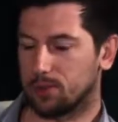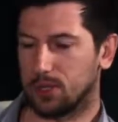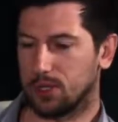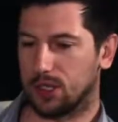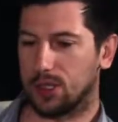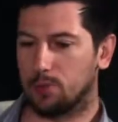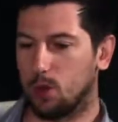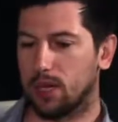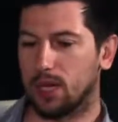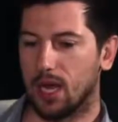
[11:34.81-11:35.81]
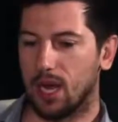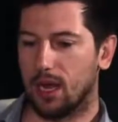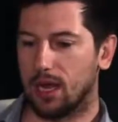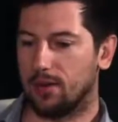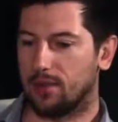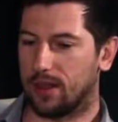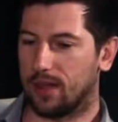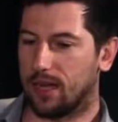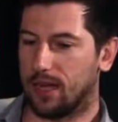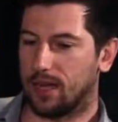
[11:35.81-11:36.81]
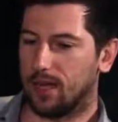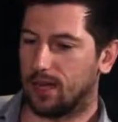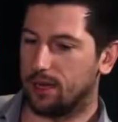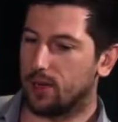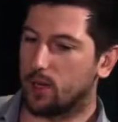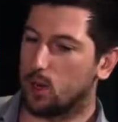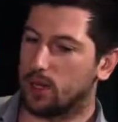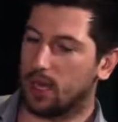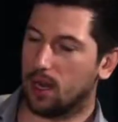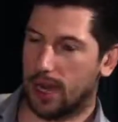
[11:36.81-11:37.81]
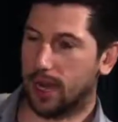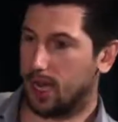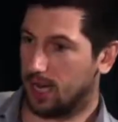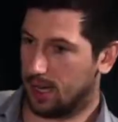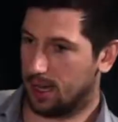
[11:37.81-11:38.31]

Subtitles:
Because at the moment, even though they like